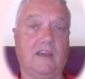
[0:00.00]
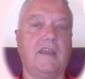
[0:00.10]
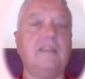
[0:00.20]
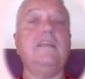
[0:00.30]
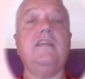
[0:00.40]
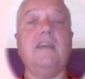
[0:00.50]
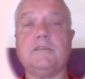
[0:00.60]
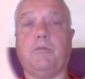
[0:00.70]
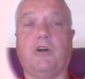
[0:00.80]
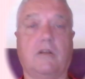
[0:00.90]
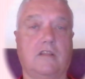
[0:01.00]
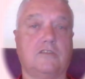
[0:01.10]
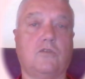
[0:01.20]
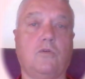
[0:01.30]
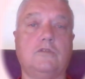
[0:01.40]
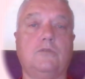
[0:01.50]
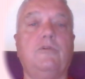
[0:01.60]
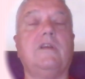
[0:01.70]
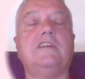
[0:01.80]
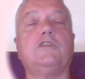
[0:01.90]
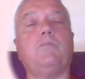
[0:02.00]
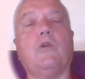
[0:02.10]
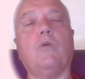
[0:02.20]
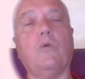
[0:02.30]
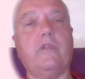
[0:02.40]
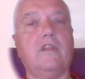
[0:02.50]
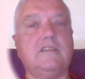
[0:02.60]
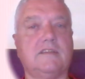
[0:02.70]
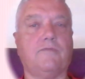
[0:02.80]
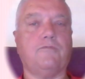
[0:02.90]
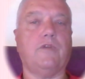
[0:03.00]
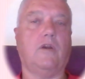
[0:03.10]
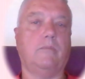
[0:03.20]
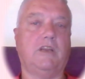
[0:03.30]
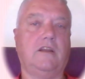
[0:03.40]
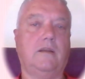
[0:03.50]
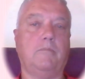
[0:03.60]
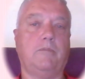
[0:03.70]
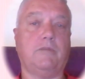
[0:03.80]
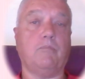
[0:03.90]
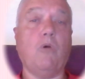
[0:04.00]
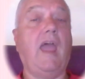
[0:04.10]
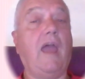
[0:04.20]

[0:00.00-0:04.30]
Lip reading: In the next part of this course, we'll explore this phenomenon a bit more,